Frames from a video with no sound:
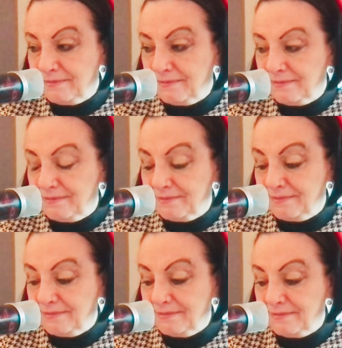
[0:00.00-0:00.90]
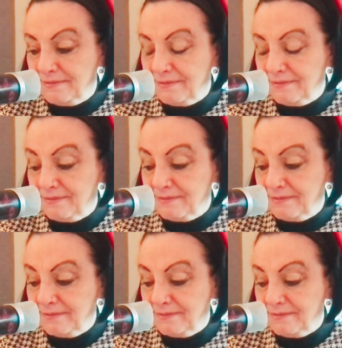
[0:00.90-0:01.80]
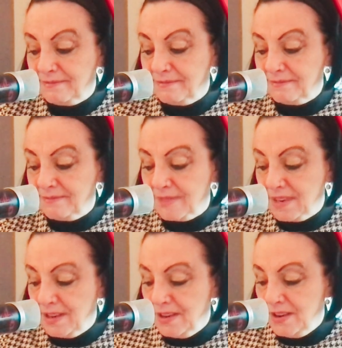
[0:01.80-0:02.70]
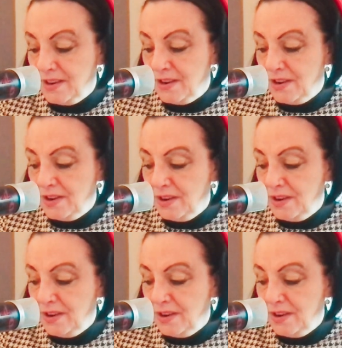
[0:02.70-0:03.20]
No one is speaking in this clip.